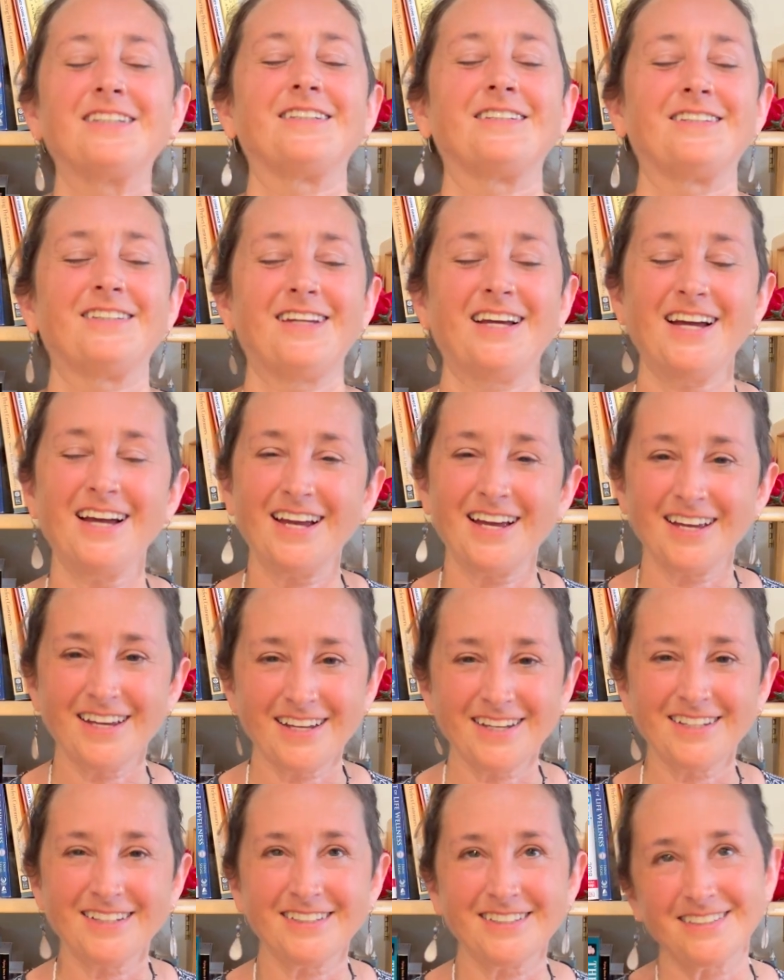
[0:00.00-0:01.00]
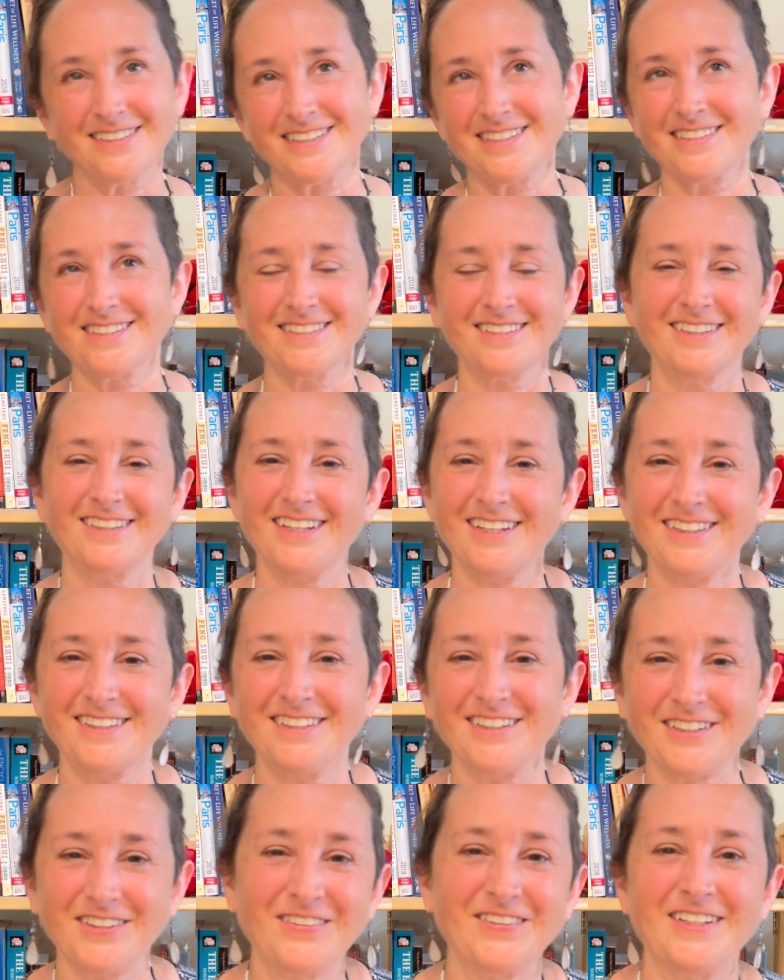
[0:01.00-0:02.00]
Yes, light
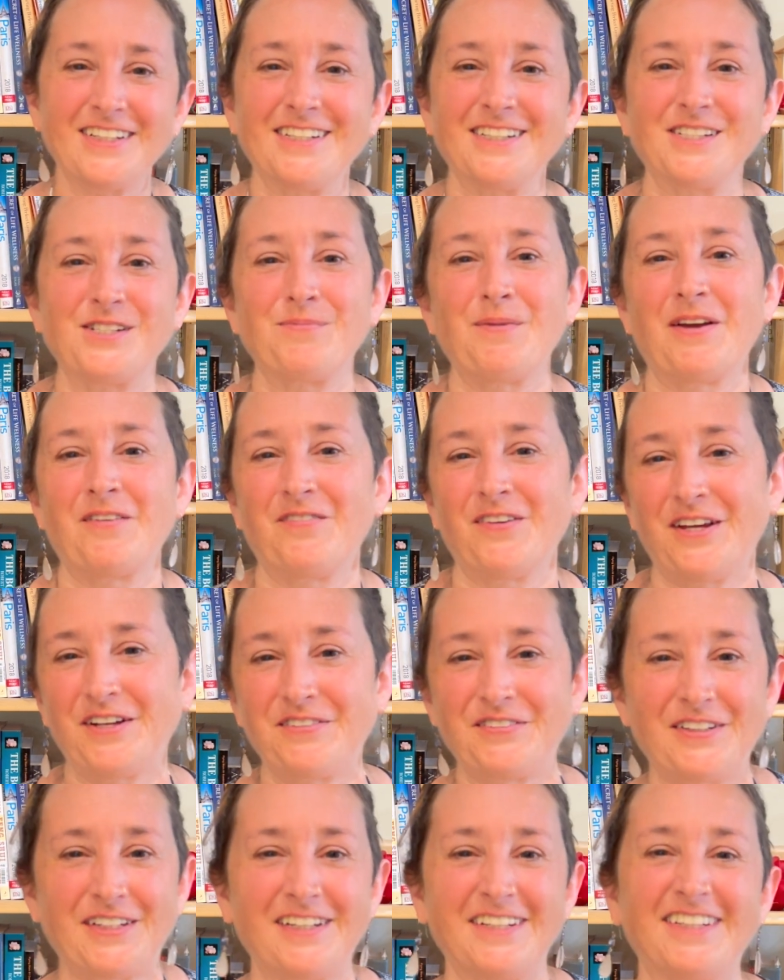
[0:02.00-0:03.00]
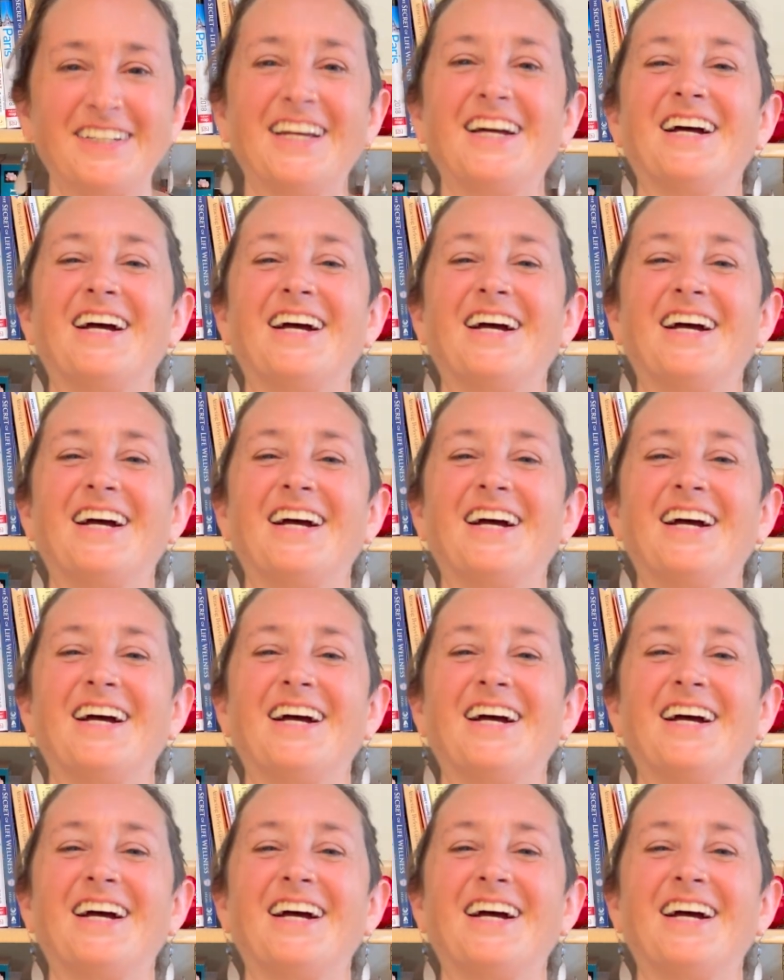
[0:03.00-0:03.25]
language, my favorite.